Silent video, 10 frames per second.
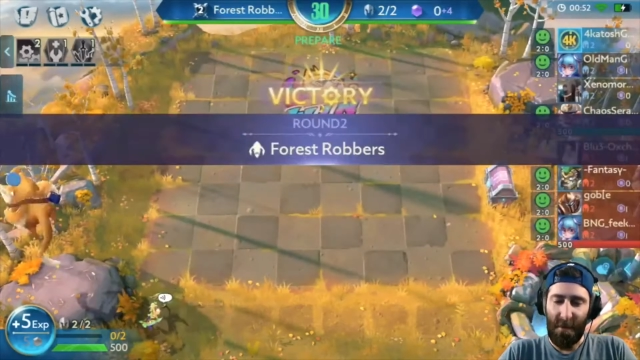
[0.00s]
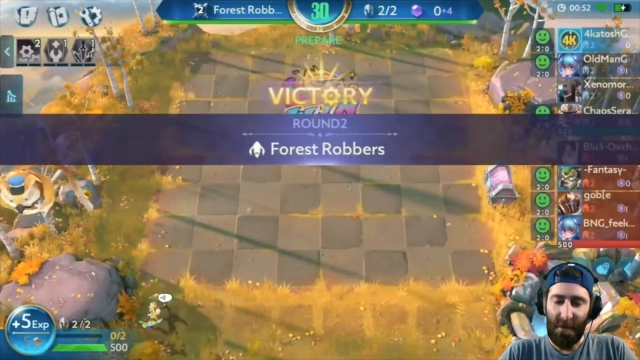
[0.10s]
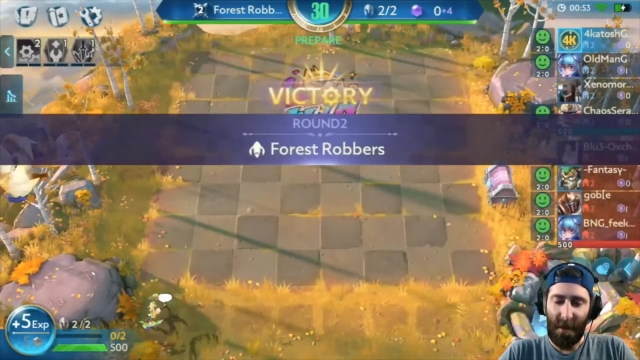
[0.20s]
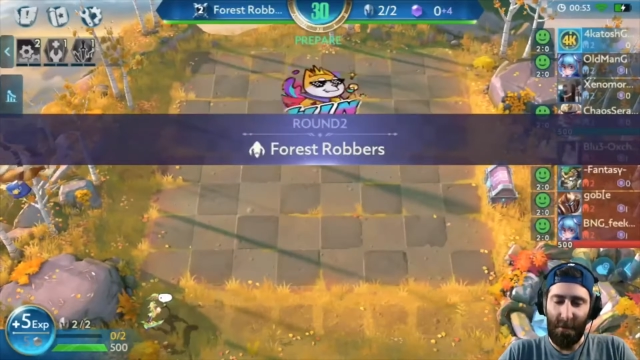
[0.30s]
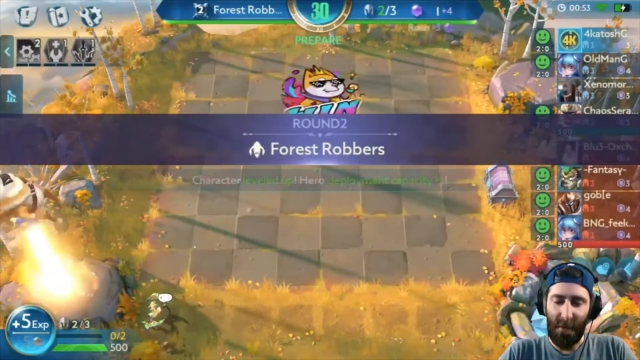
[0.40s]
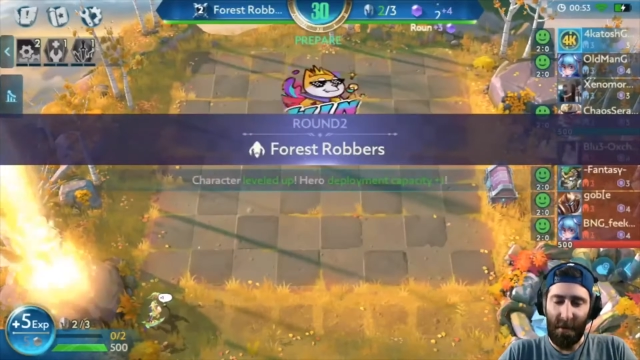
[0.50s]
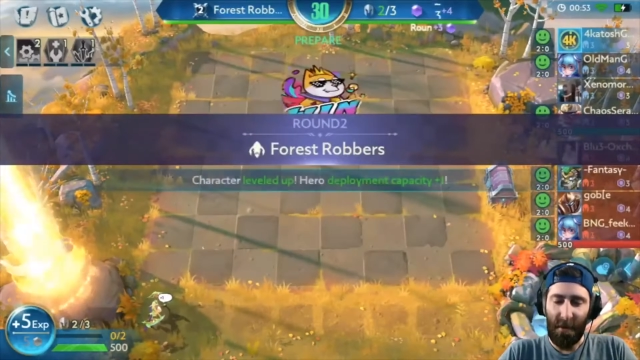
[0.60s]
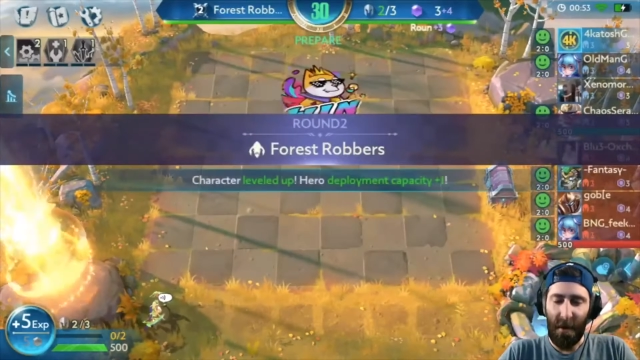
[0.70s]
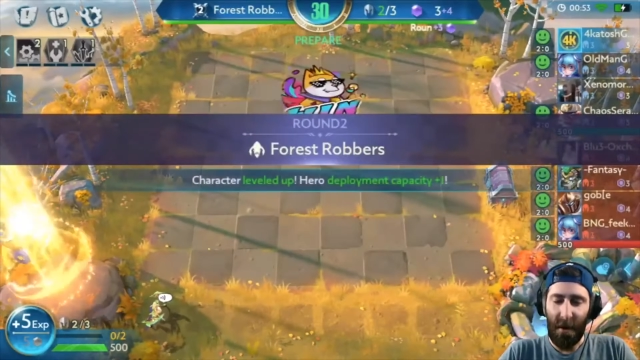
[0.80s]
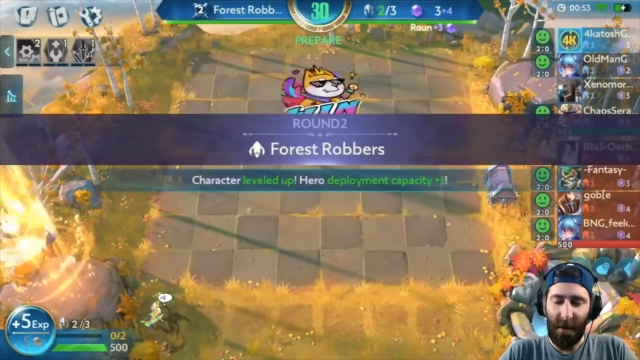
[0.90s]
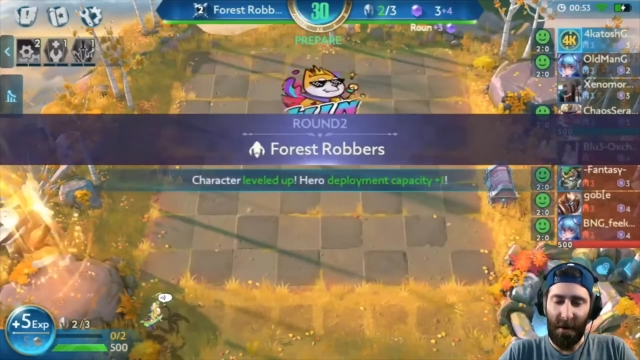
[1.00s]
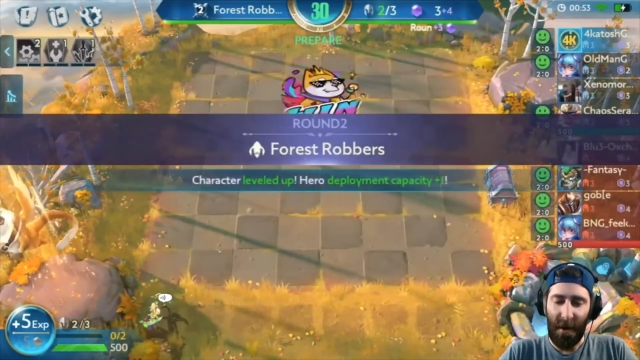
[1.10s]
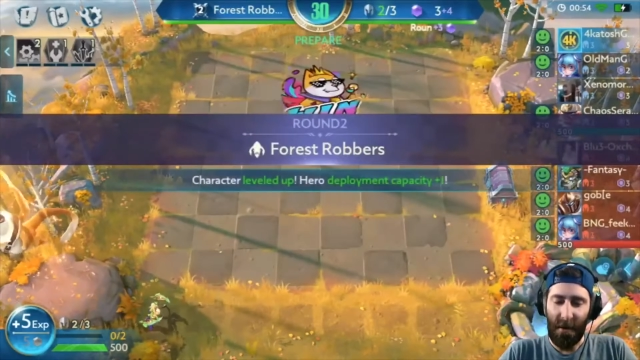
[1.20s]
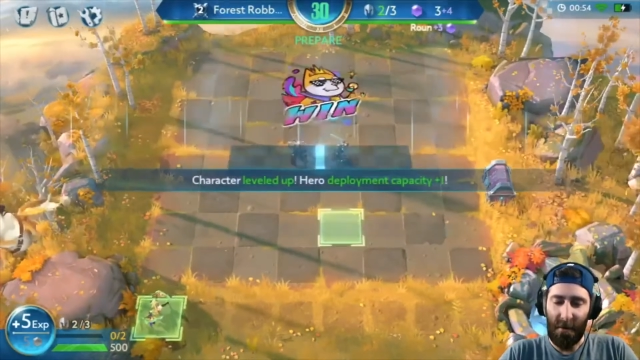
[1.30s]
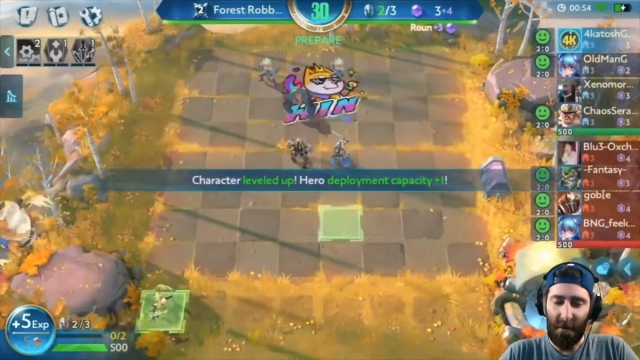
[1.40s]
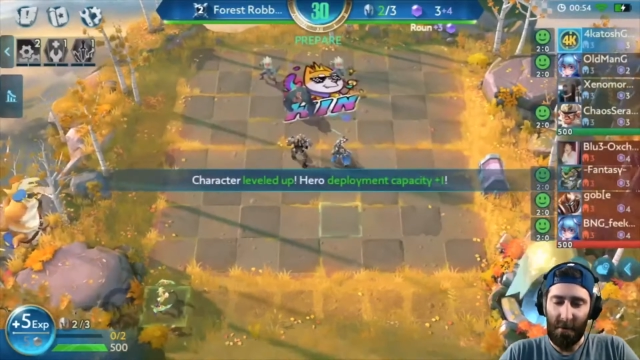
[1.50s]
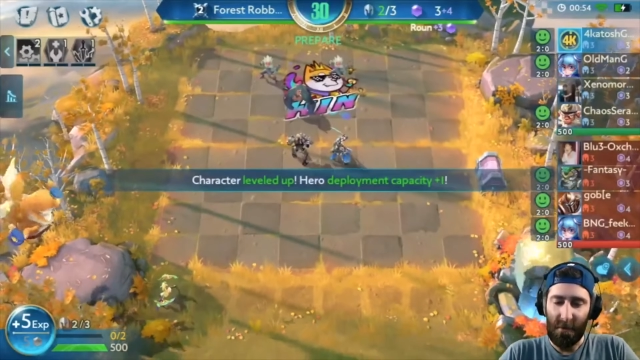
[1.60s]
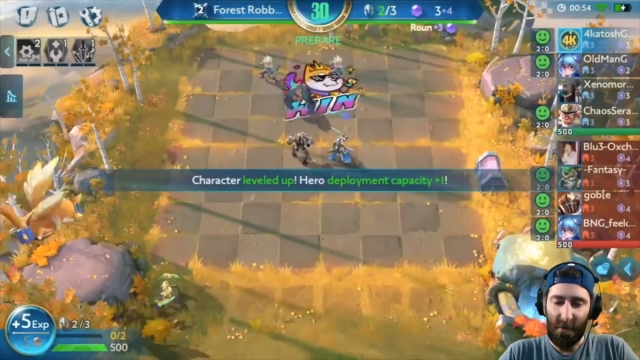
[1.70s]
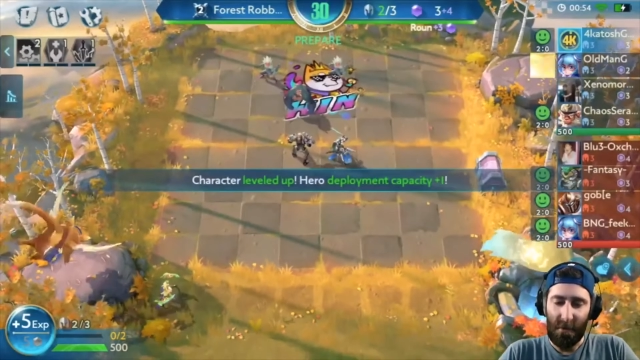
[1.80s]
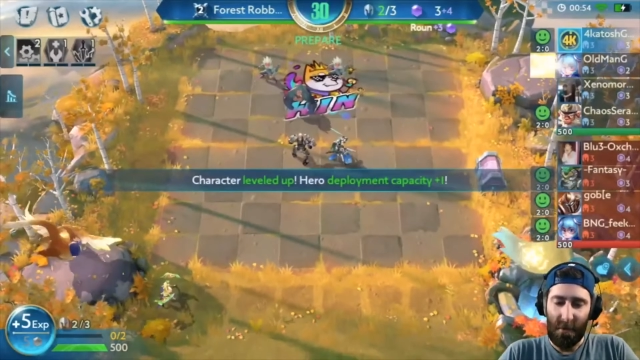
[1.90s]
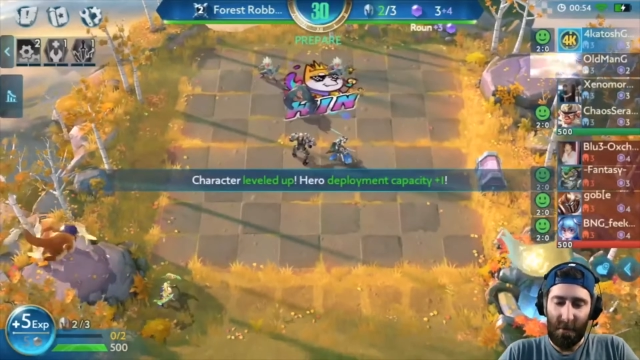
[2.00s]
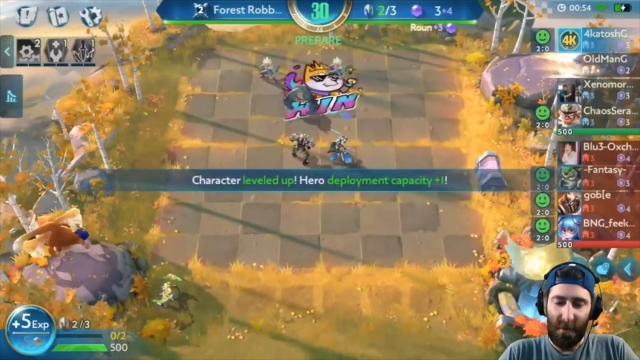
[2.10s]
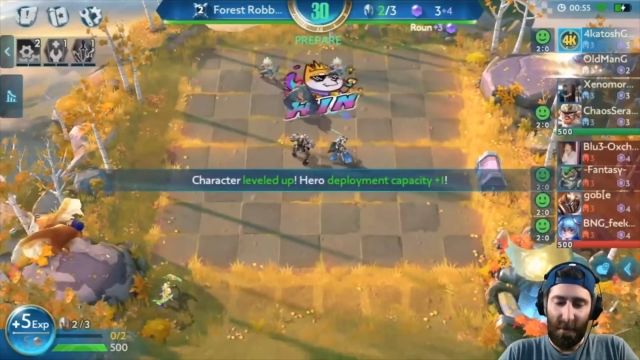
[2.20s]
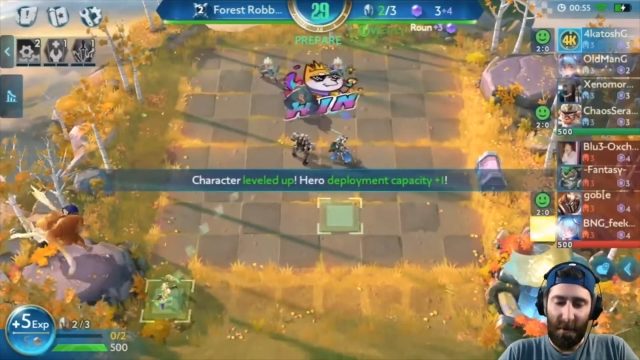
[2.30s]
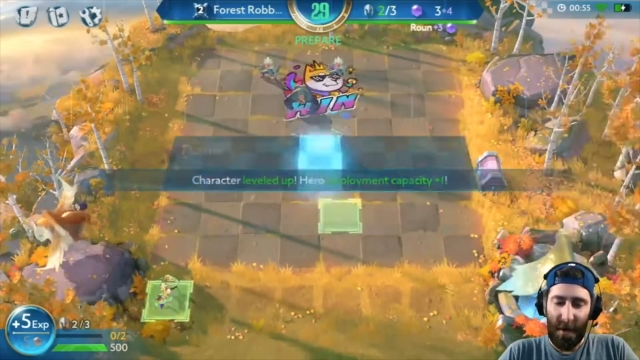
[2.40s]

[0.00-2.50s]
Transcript: I picked up a uh, nightingale. Now